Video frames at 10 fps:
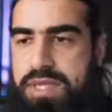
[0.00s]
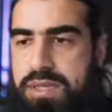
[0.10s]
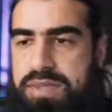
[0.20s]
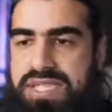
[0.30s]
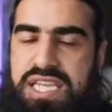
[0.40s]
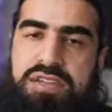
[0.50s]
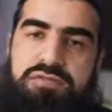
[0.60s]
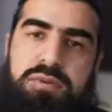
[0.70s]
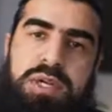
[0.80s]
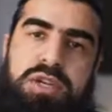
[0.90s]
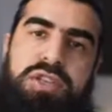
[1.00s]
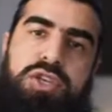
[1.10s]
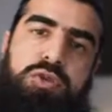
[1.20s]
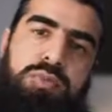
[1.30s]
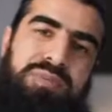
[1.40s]
But taking it from another
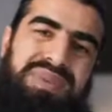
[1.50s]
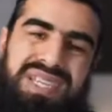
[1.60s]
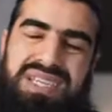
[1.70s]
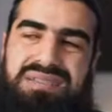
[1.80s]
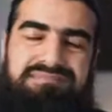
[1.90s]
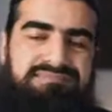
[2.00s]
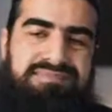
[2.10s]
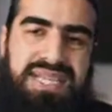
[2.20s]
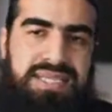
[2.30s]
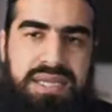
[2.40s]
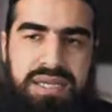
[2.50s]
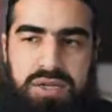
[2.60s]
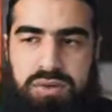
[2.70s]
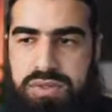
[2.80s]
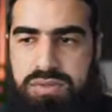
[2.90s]
human being, that's like a
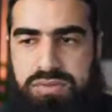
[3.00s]
no-no.